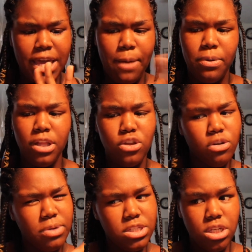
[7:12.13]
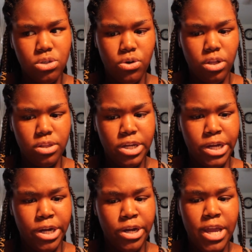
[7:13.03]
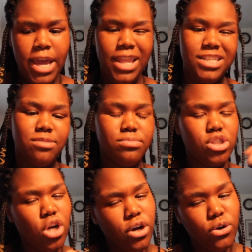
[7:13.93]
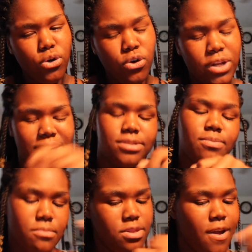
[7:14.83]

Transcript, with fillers: And I put a little bit of tea tree oil in there and like some charcoal. I just